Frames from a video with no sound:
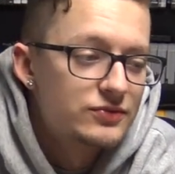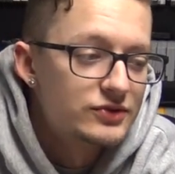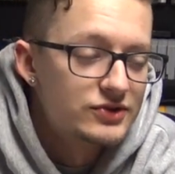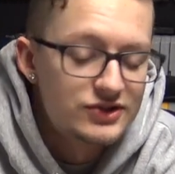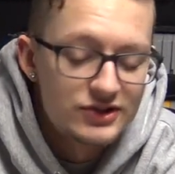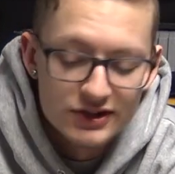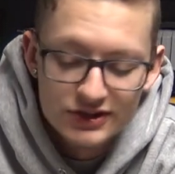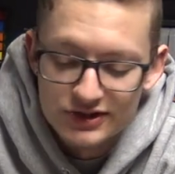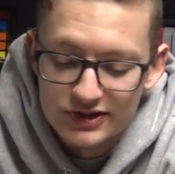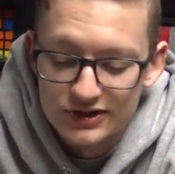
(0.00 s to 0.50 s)
three
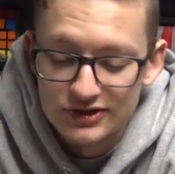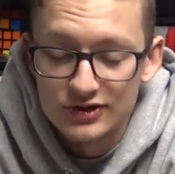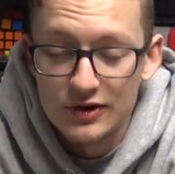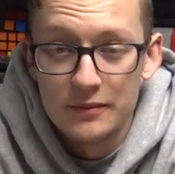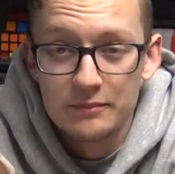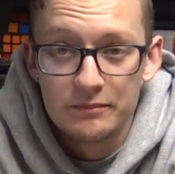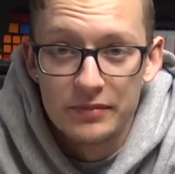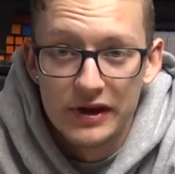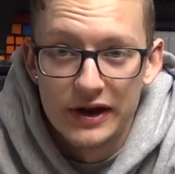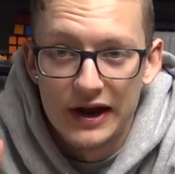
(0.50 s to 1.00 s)
sixty, so
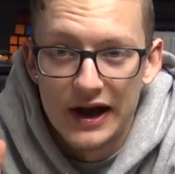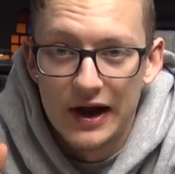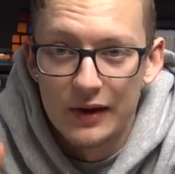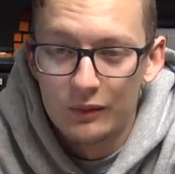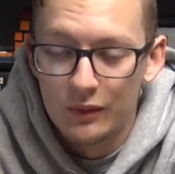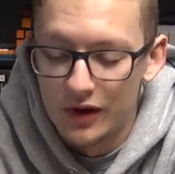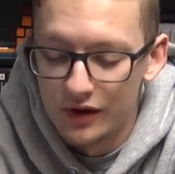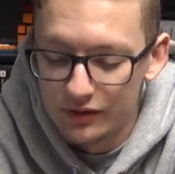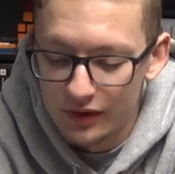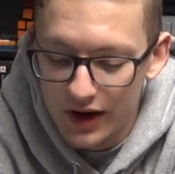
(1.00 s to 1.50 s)
I'm bidding
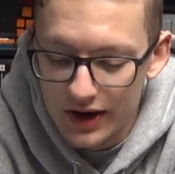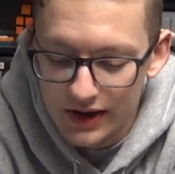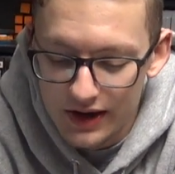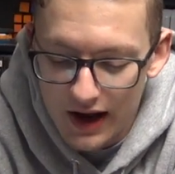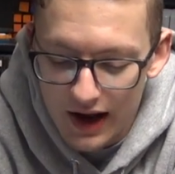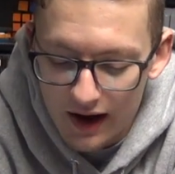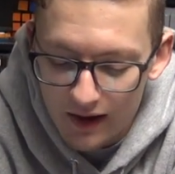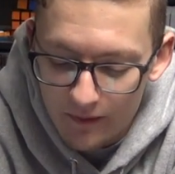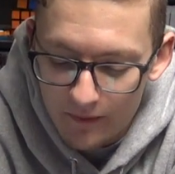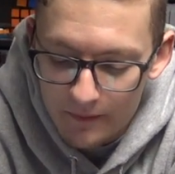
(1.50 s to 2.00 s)
on one right
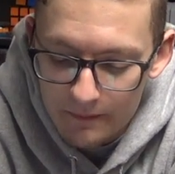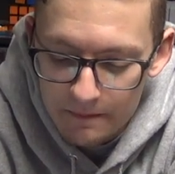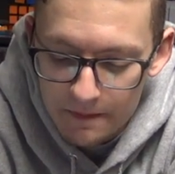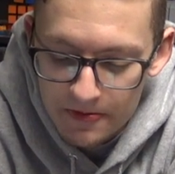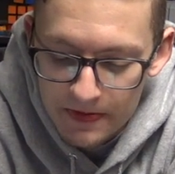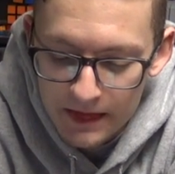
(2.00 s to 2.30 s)
now.